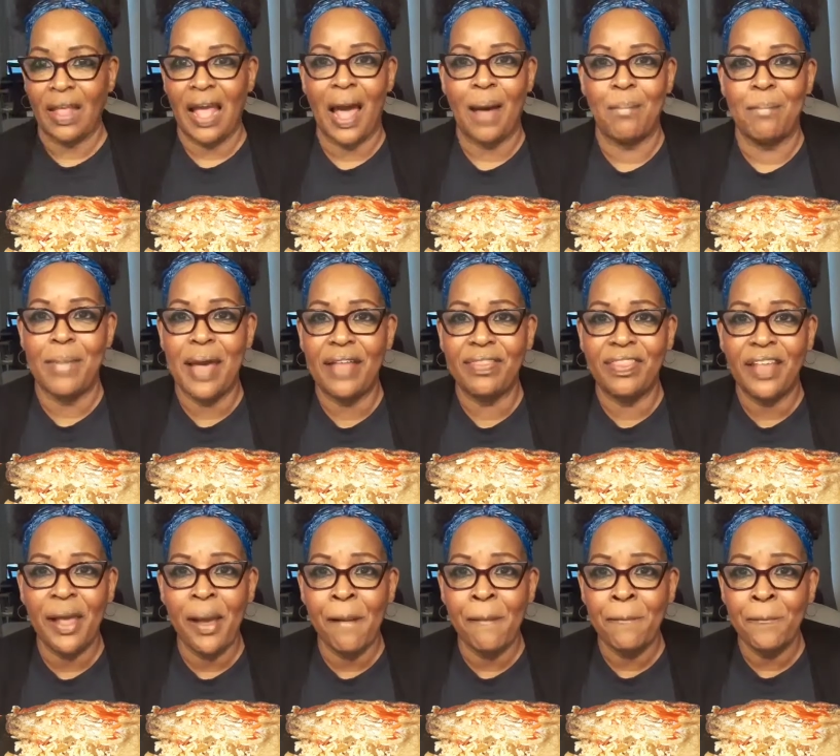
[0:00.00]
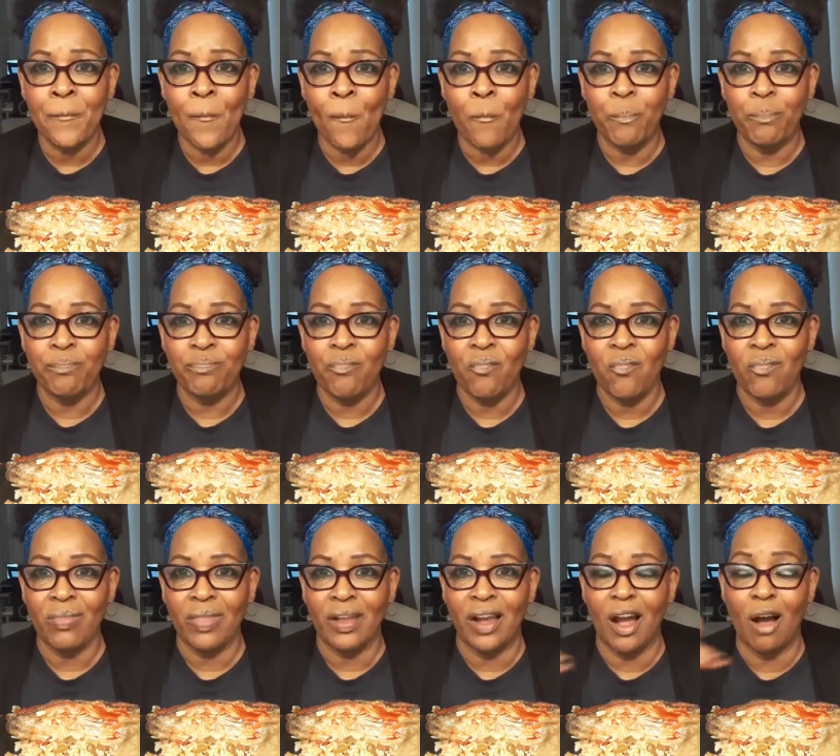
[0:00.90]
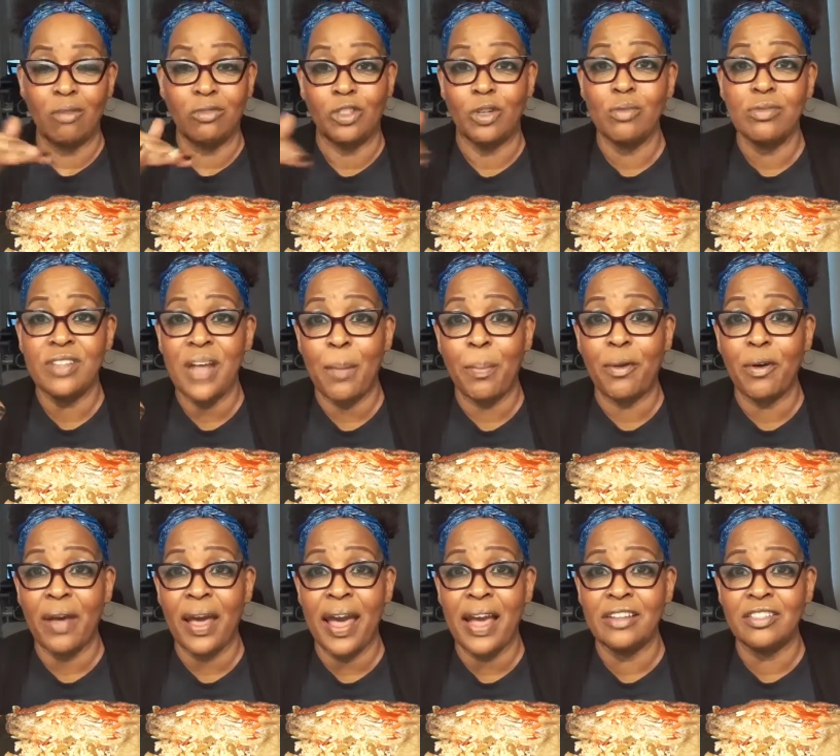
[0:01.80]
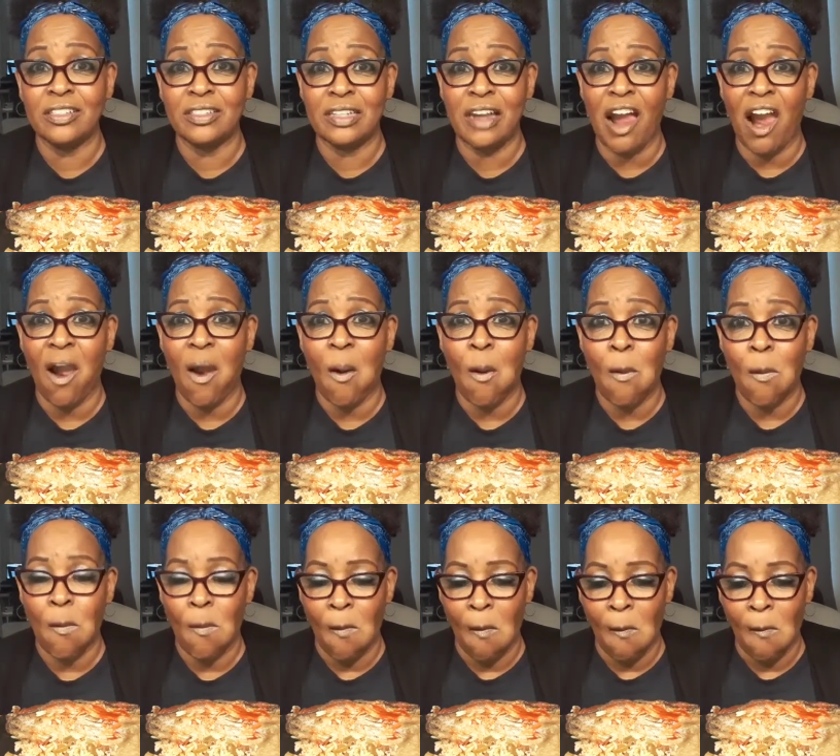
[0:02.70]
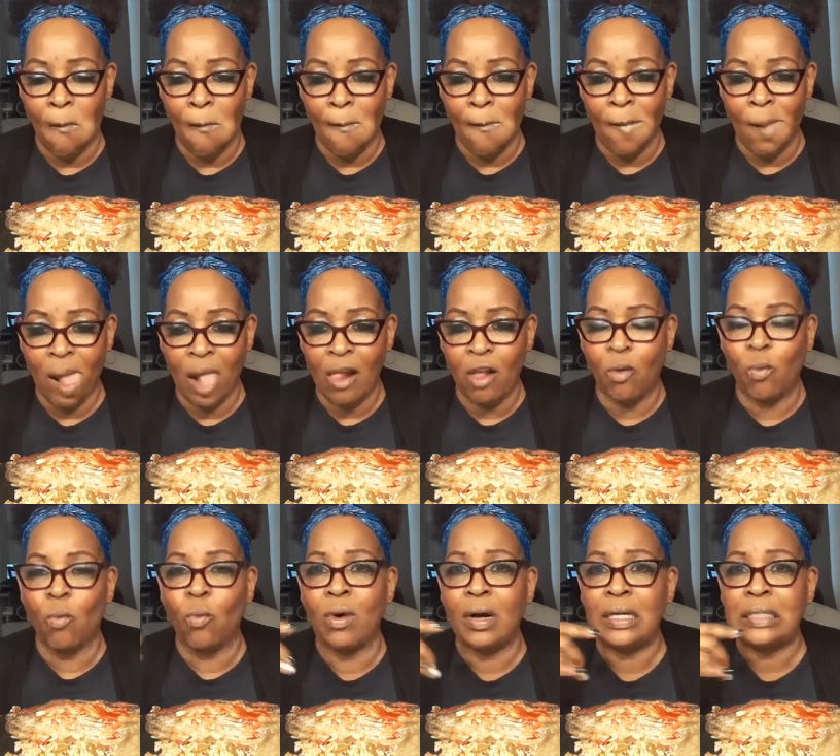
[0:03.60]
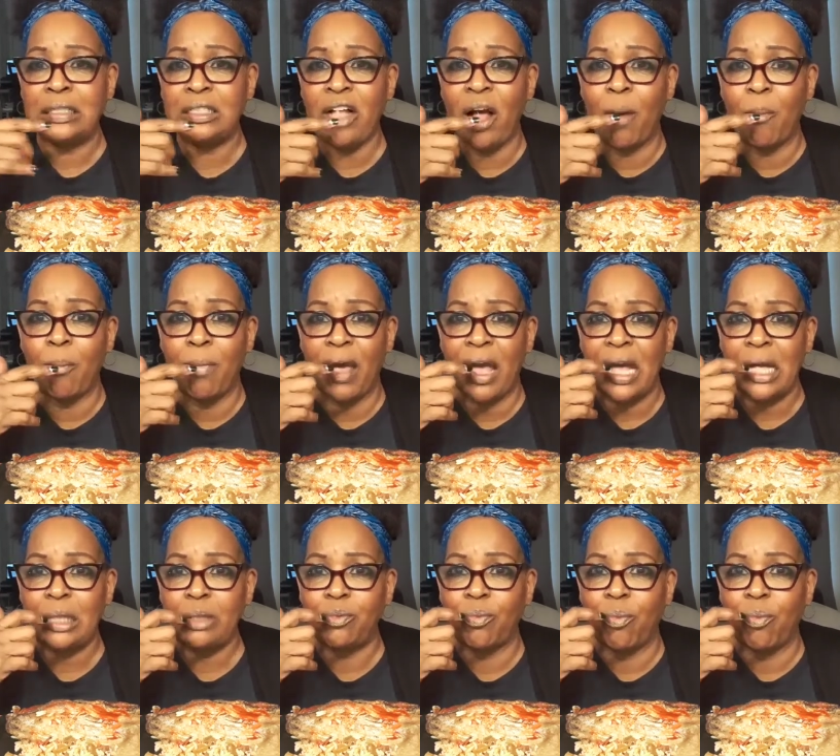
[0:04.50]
I met them on two separate occasions now. One I met